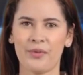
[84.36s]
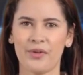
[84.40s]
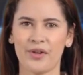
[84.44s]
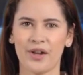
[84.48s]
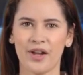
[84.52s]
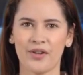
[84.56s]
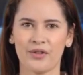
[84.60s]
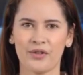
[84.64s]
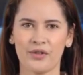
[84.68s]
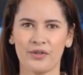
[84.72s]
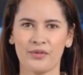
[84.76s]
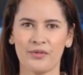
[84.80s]

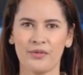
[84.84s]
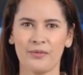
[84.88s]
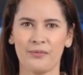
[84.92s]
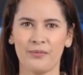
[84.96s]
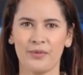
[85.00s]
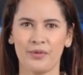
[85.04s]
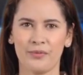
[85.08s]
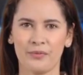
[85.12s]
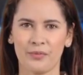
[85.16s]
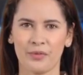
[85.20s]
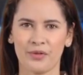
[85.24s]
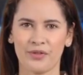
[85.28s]
potential to
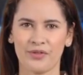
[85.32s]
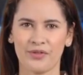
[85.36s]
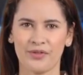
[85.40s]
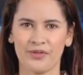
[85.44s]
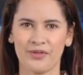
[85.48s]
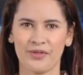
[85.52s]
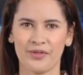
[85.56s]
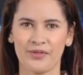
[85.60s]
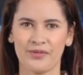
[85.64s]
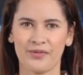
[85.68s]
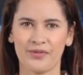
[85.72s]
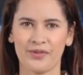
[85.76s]
be more
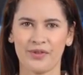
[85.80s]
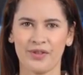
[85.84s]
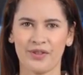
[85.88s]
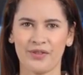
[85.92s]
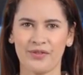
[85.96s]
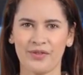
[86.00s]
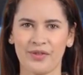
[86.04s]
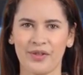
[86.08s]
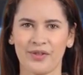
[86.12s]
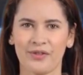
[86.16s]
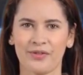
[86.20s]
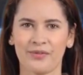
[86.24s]

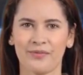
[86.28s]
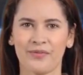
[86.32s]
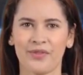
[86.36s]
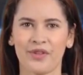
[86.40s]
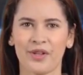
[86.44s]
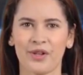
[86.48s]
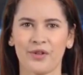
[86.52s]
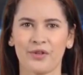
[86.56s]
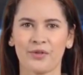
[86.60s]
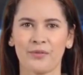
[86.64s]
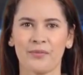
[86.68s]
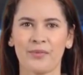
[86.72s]
significant than the
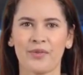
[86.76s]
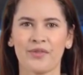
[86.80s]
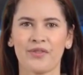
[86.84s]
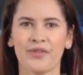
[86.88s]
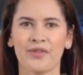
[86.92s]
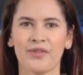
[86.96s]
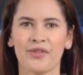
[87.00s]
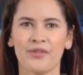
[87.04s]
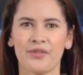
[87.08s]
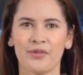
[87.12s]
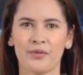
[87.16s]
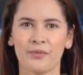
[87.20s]
vehicle
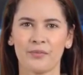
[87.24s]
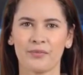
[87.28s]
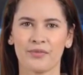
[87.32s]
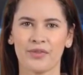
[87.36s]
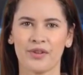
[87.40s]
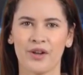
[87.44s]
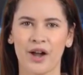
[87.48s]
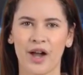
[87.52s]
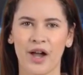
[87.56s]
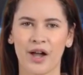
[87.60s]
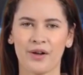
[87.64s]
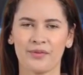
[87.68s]
business
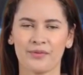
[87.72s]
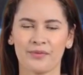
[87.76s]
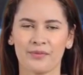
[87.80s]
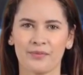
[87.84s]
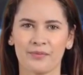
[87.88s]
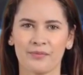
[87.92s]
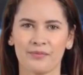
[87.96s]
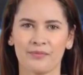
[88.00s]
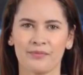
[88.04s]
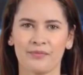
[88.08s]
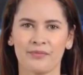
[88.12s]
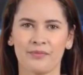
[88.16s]
over
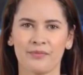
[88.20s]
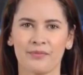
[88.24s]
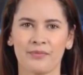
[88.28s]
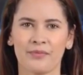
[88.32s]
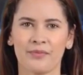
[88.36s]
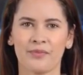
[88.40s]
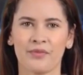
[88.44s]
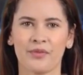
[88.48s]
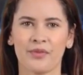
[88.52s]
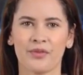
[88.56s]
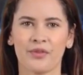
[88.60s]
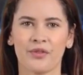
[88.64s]
time.
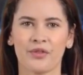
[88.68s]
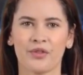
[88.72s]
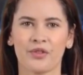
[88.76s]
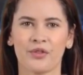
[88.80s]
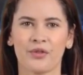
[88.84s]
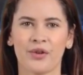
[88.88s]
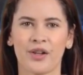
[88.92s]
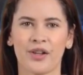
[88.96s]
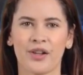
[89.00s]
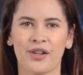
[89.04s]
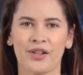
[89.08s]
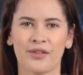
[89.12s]

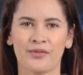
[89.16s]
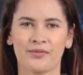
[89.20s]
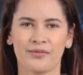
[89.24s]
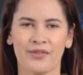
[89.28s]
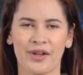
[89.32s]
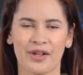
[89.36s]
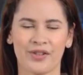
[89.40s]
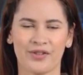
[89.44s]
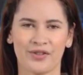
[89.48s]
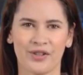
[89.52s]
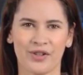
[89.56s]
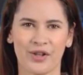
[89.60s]
During an
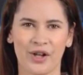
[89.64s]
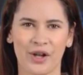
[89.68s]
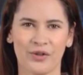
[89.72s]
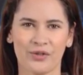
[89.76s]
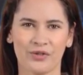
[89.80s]
event in